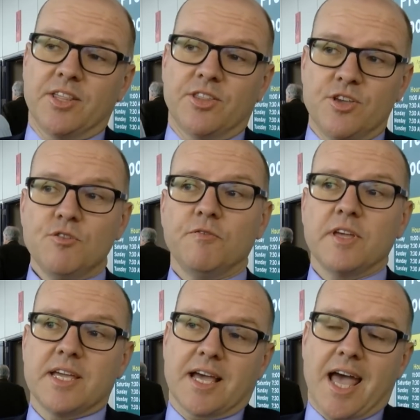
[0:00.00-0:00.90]
The
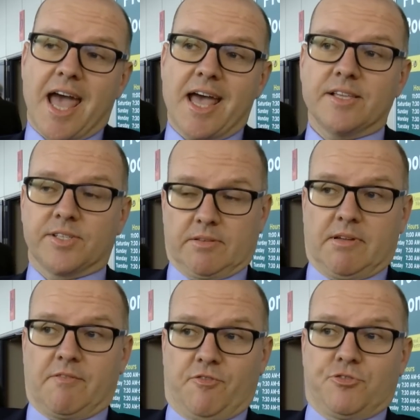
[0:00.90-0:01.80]
UV has,
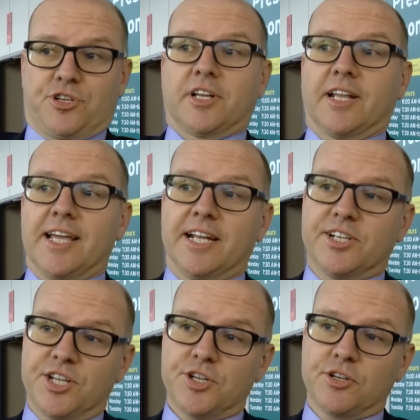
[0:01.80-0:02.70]
unfortunately, an
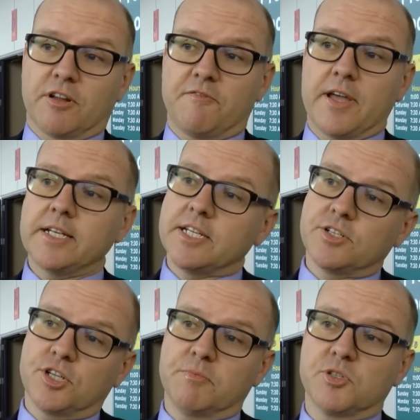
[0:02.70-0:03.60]
additional effect
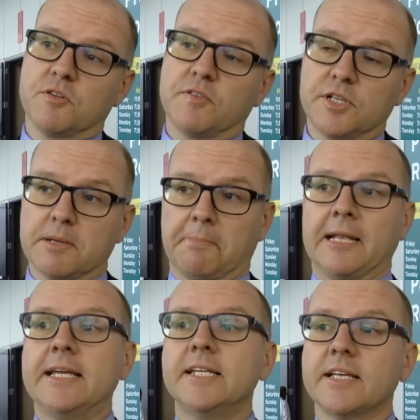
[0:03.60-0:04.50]
in terms of
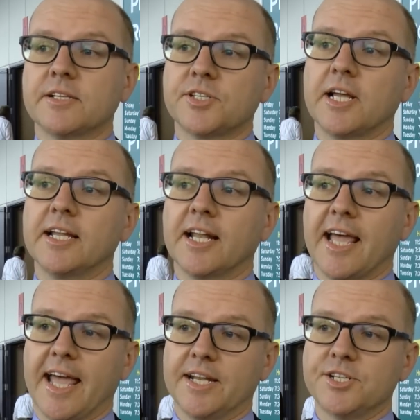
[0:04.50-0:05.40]
depleting cellular
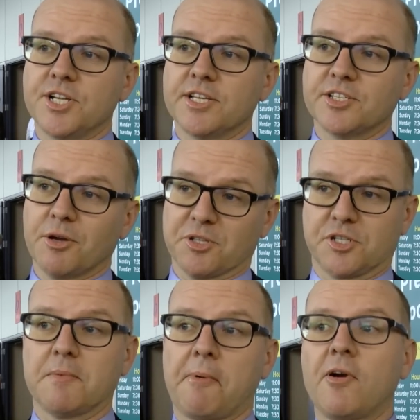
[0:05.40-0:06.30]
energy. So it's
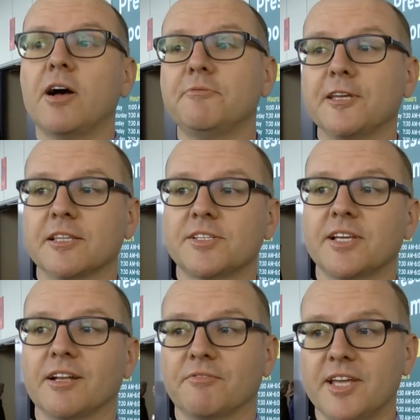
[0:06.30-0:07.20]
depriving the
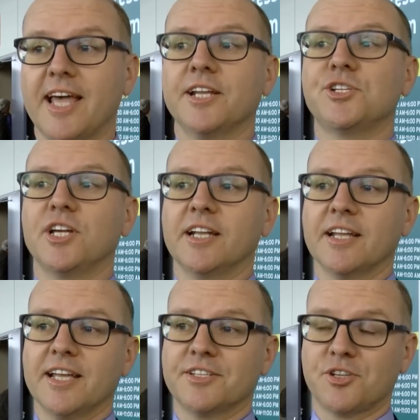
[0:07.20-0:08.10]
cell of the energy it
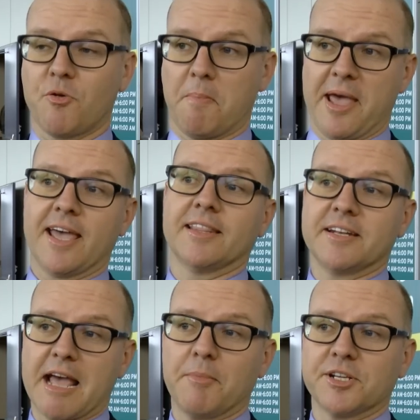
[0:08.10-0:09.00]
needs to repair the
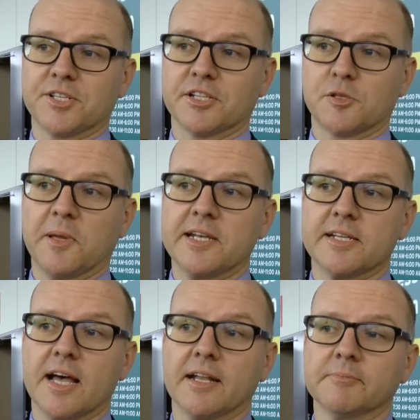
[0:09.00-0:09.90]
damage that's been
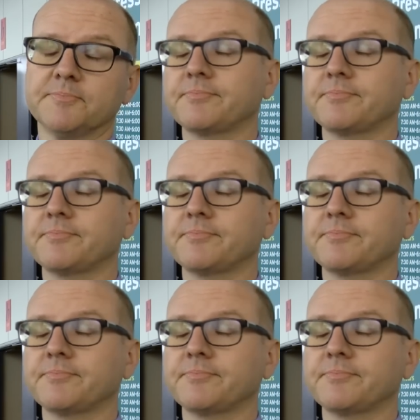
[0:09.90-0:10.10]
done.